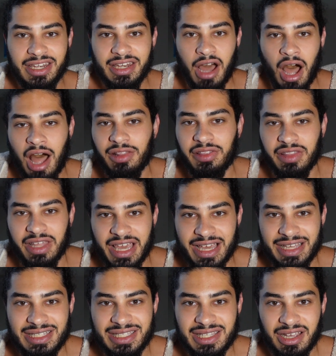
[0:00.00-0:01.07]
not
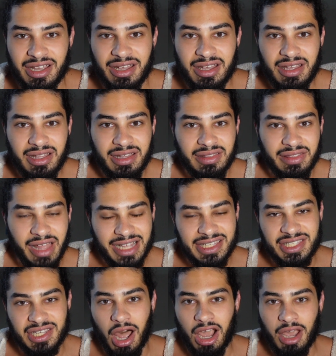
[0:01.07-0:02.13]
least,
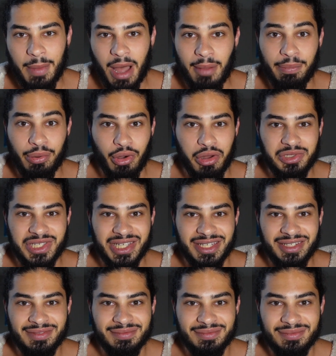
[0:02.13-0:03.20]
let's talk about protein.